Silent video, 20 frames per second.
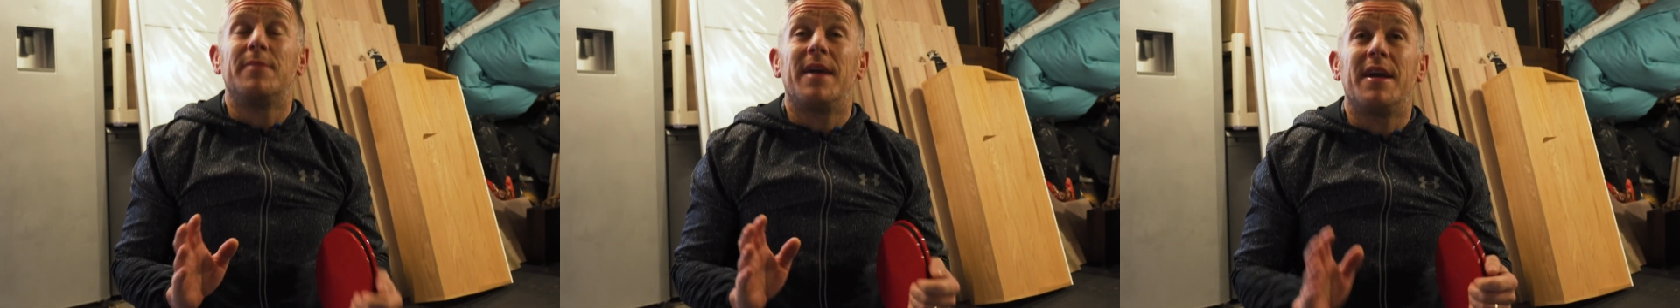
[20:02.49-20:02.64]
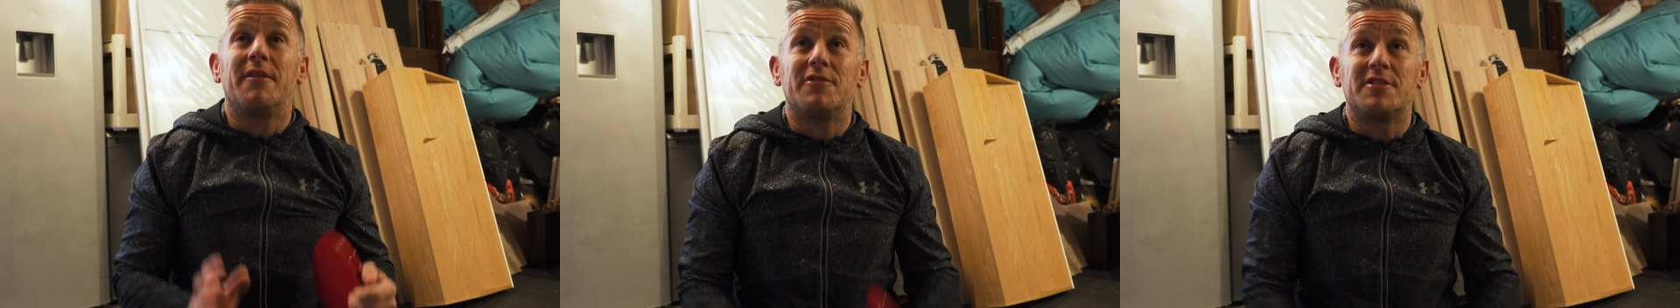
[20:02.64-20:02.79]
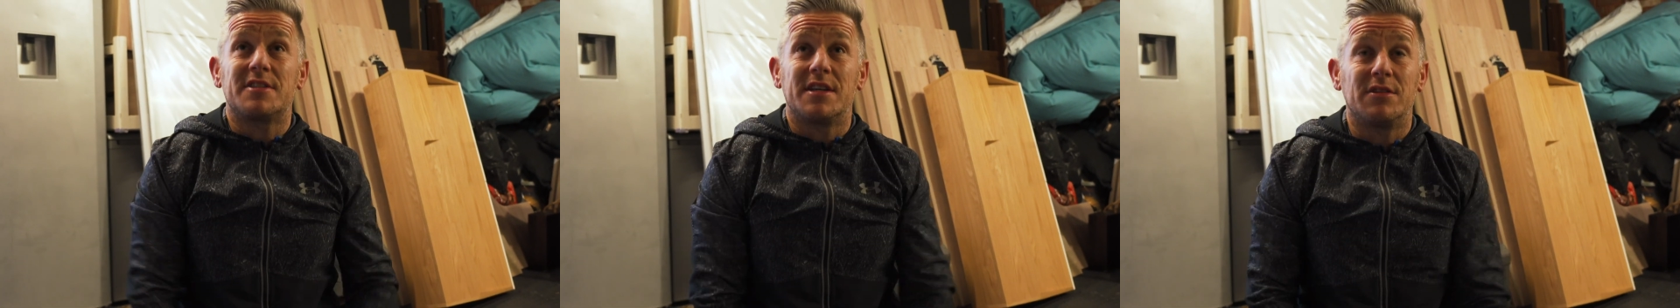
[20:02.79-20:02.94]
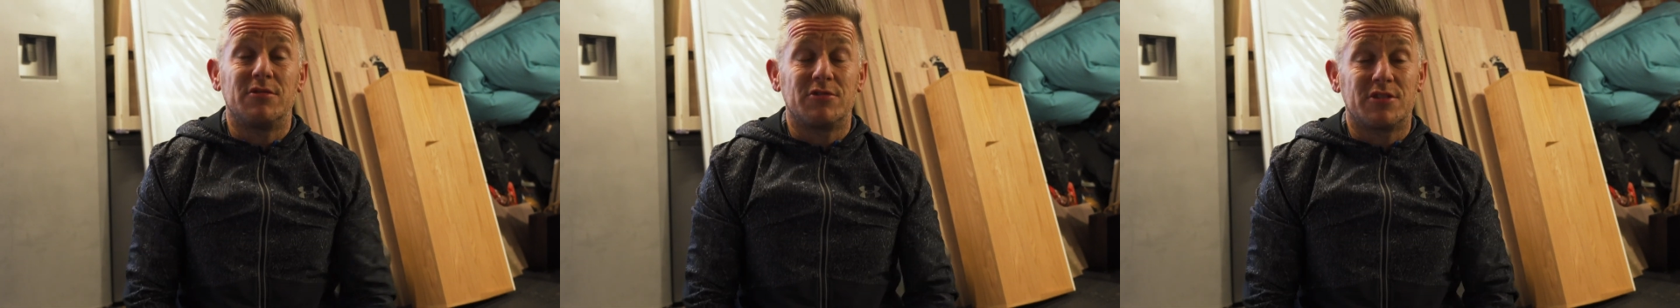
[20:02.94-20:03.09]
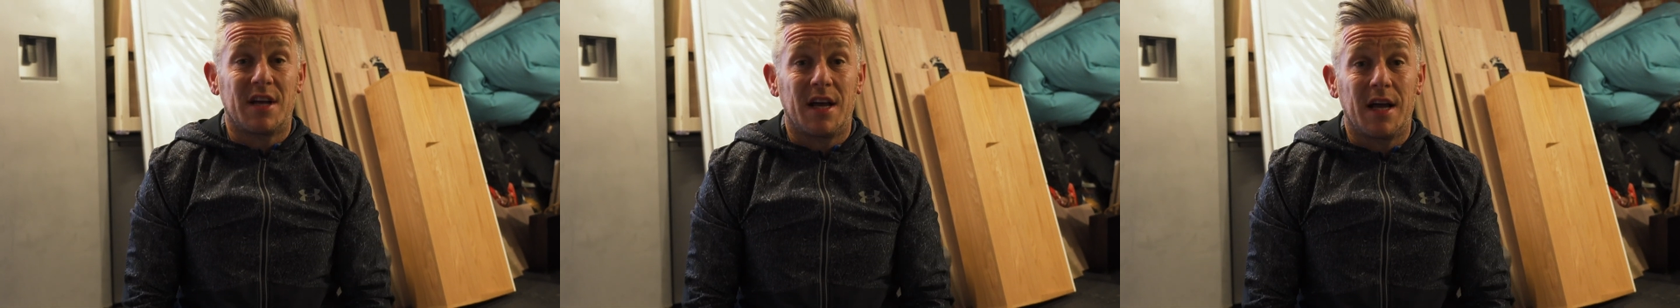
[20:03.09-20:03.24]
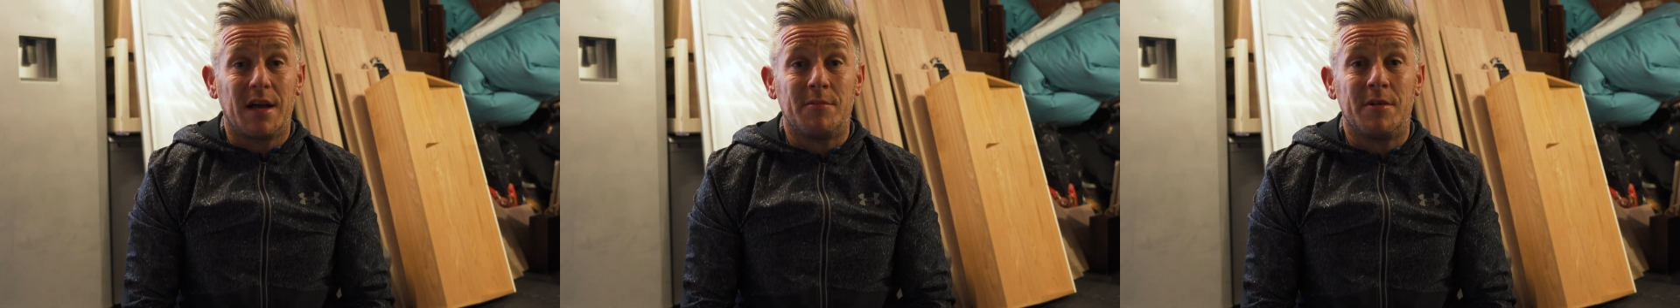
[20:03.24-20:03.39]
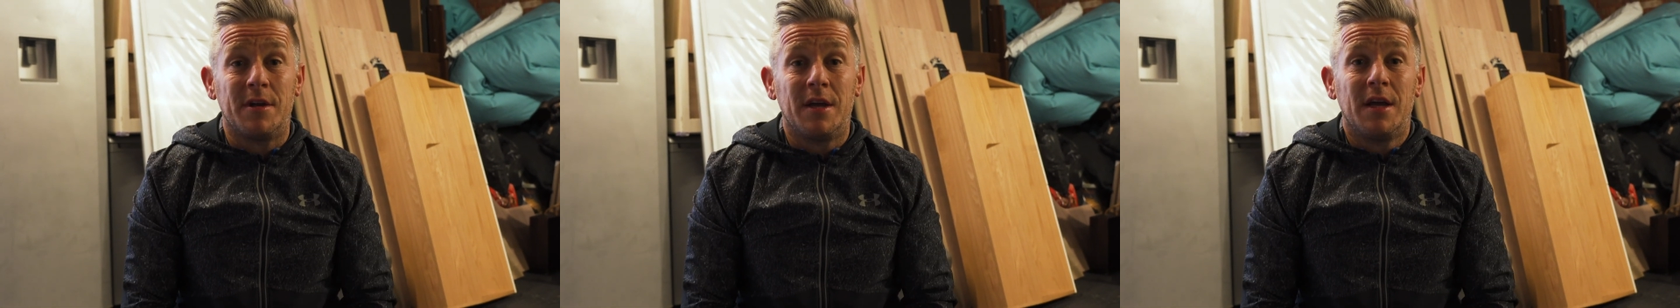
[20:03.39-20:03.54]
me every single
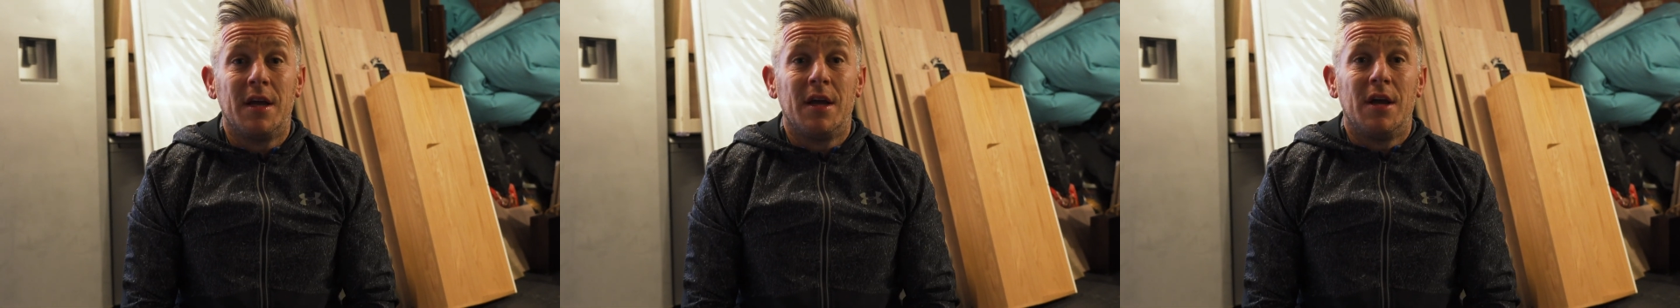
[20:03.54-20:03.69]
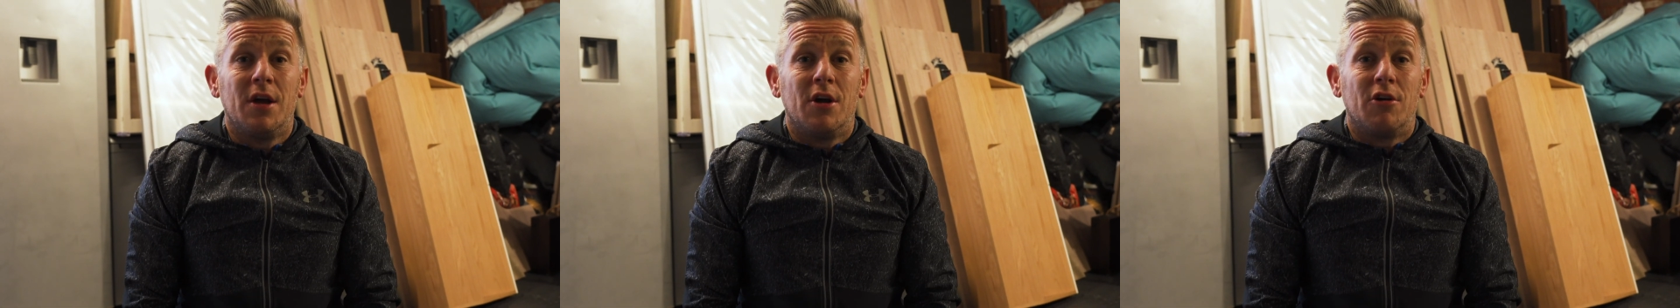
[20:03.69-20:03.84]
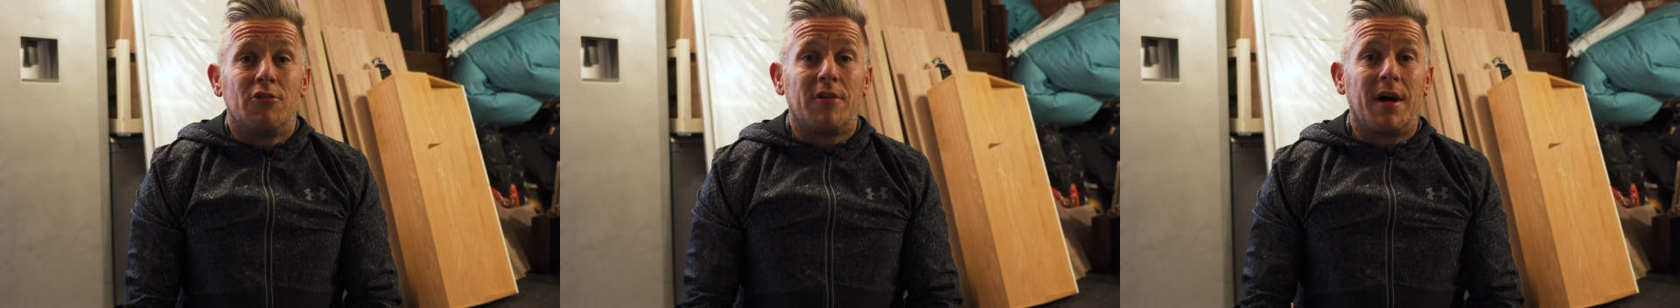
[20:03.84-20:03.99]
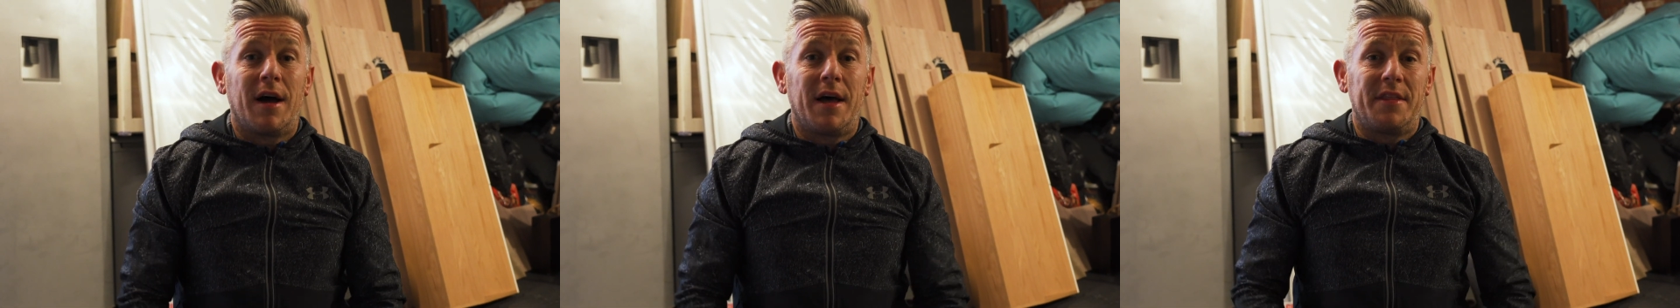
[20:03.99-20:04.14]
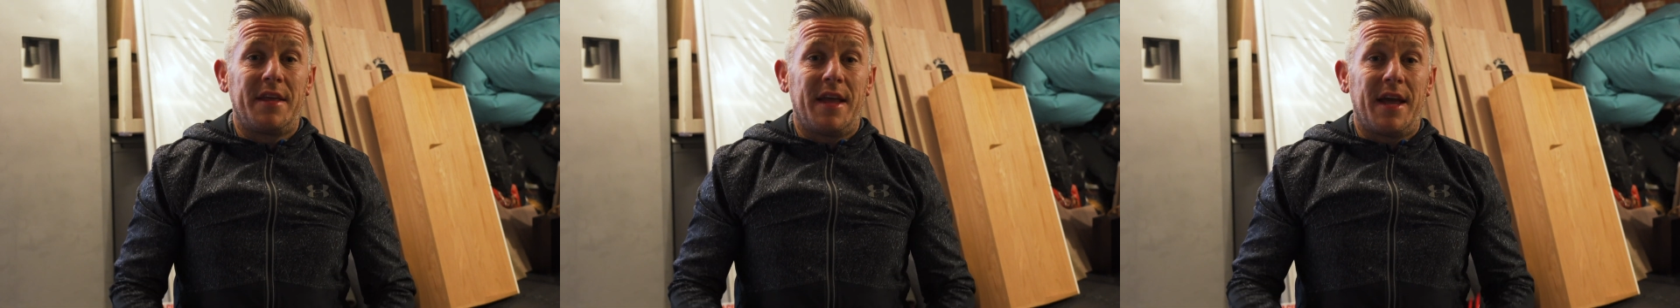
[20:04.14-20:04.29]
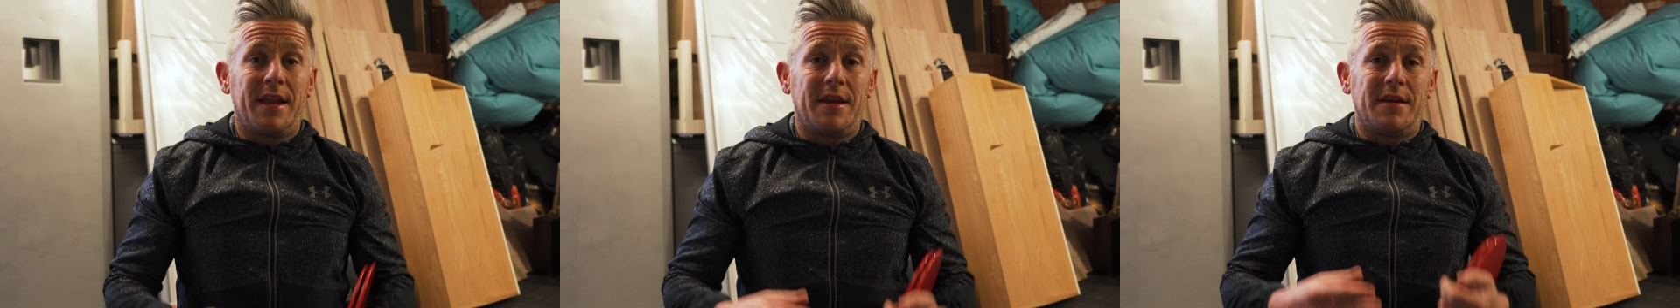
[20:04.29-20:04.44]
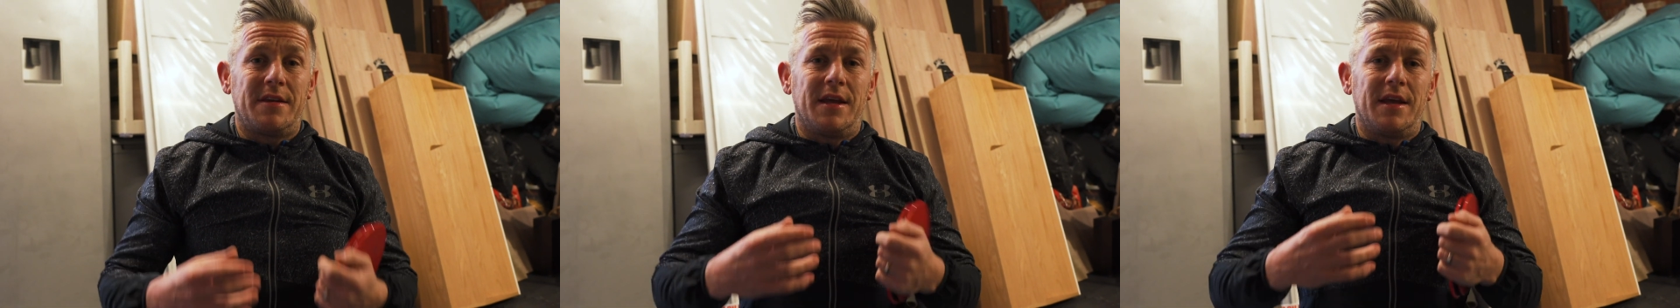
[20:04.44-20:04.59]
time right at the
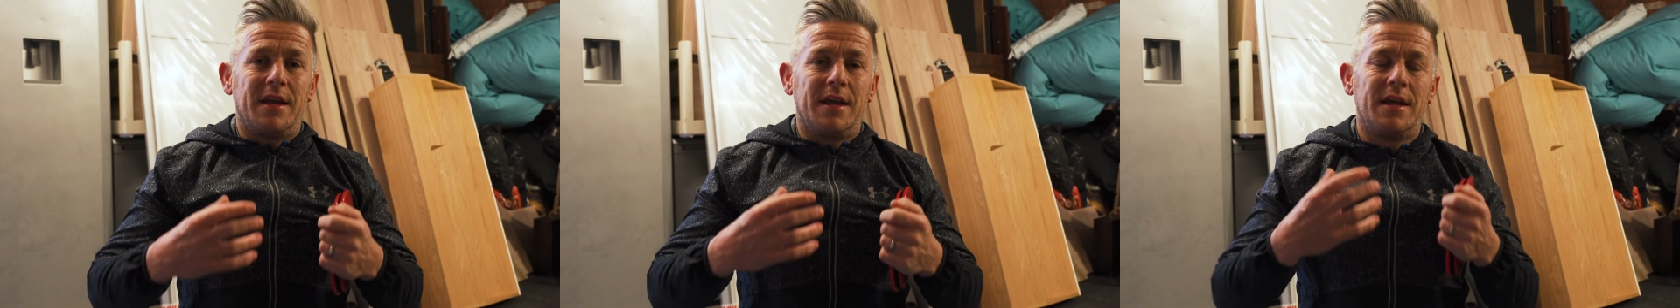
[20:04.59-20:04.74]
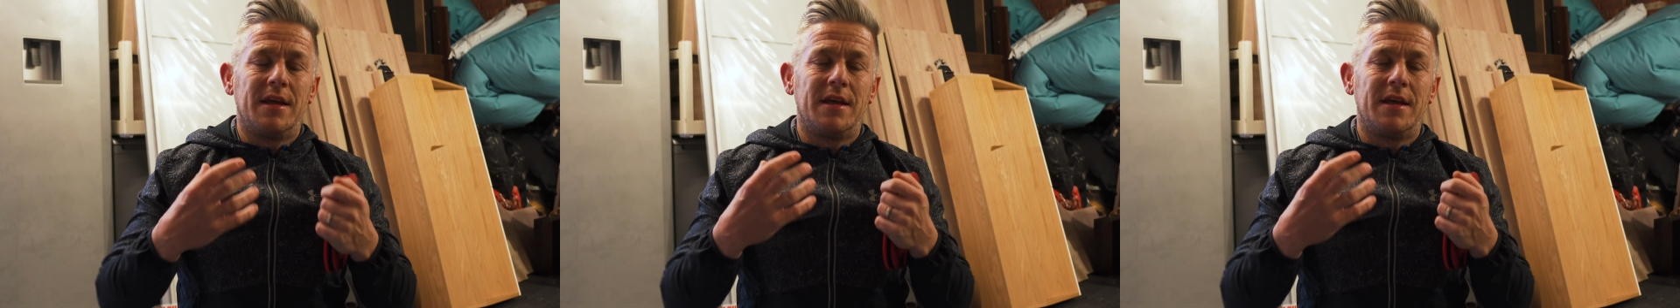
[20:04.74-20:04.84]
end.